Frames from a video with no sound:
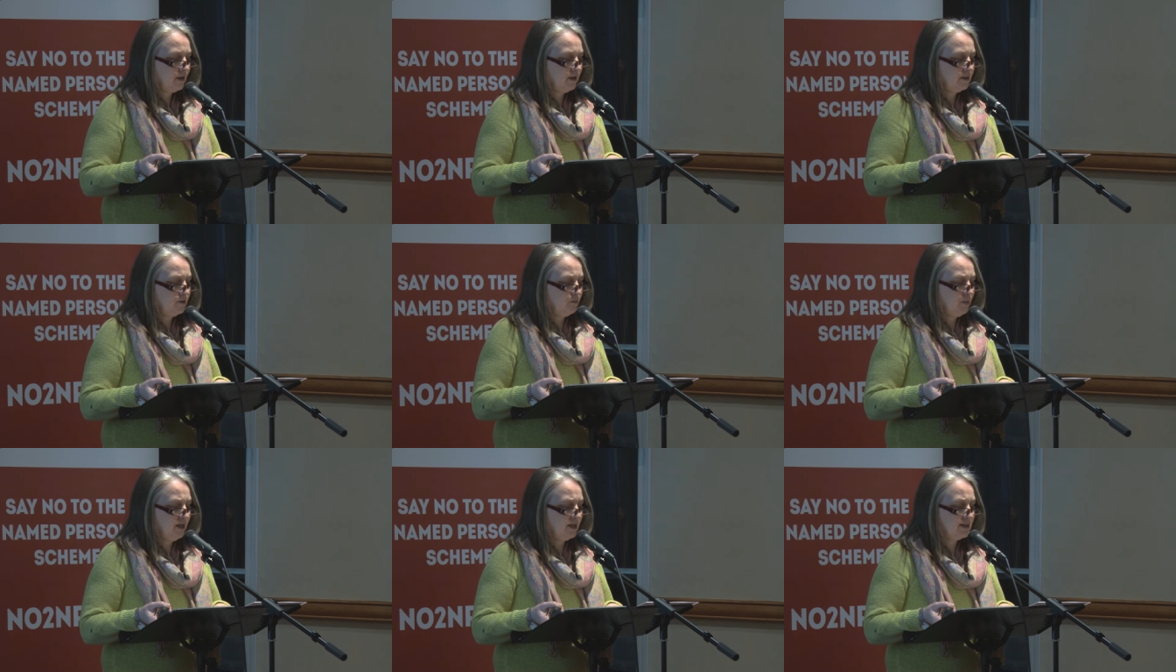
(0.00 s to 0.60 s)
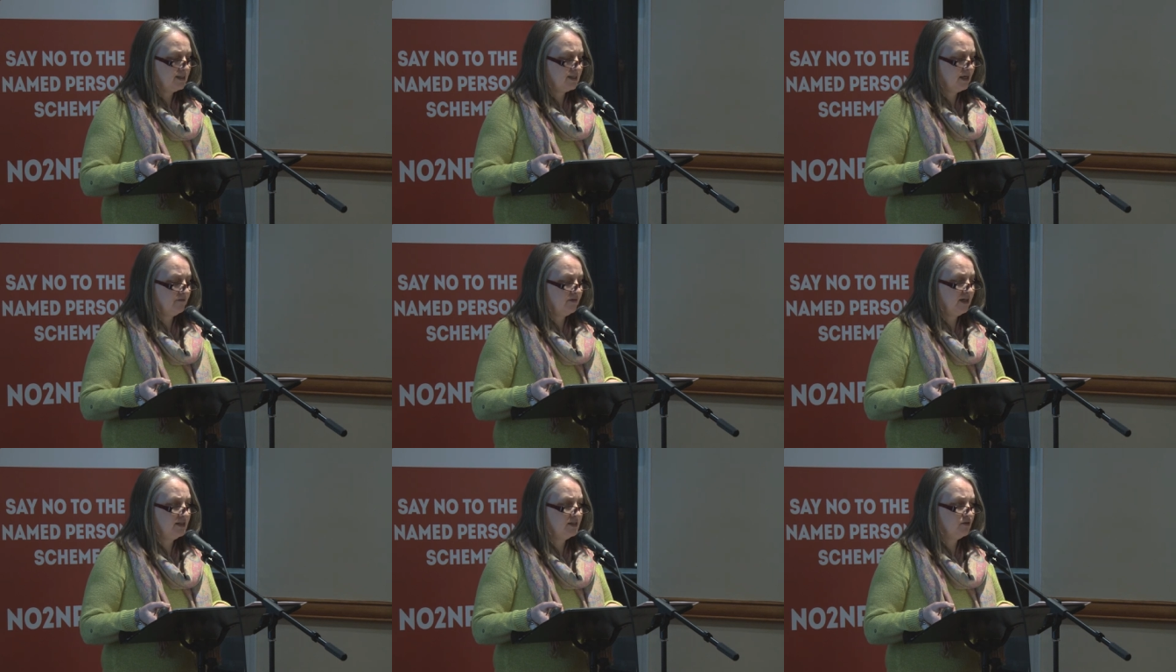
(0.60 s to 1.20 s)
and the parent
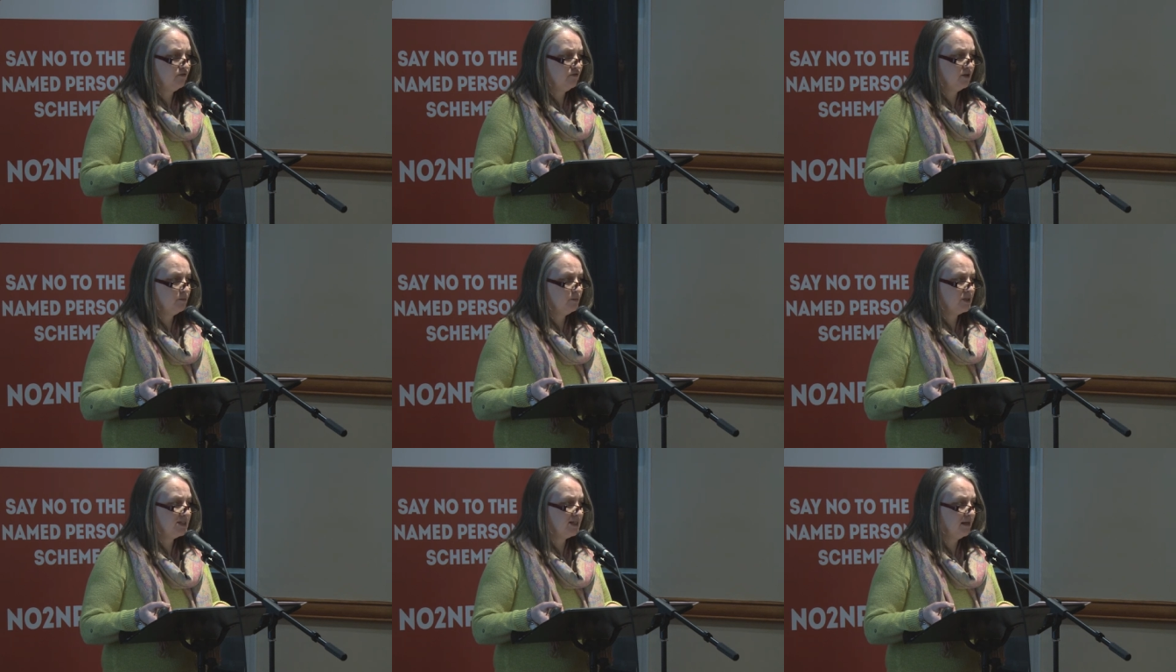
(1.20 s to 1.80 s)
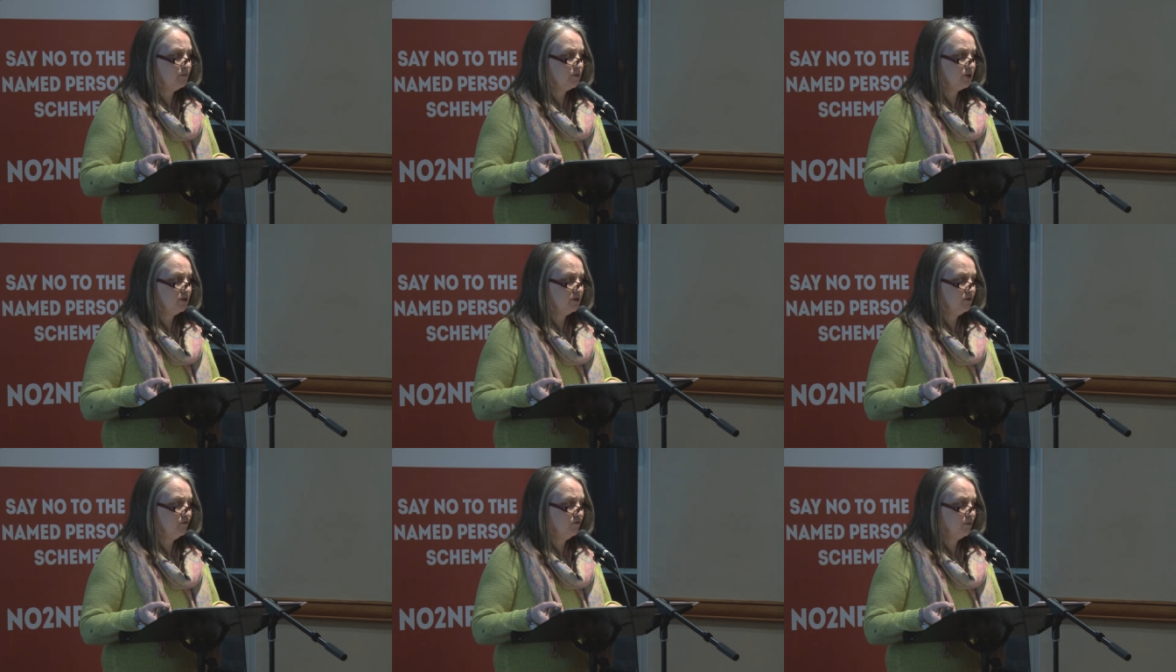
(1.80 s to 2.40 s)
having a different
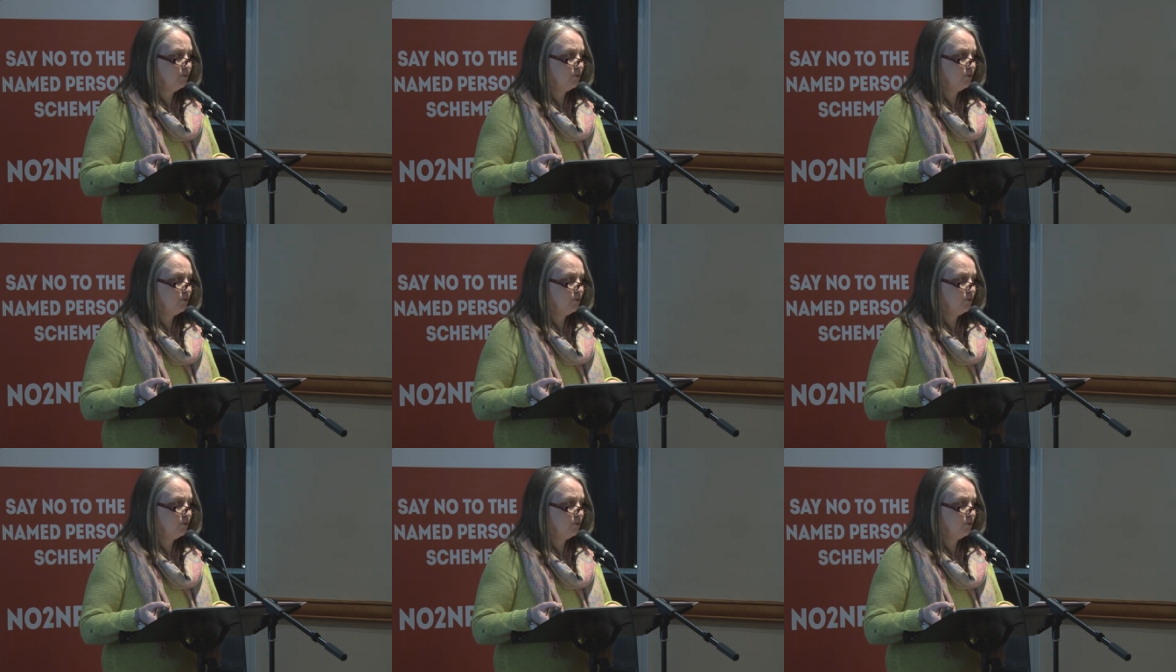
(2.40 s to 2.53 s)
perception of the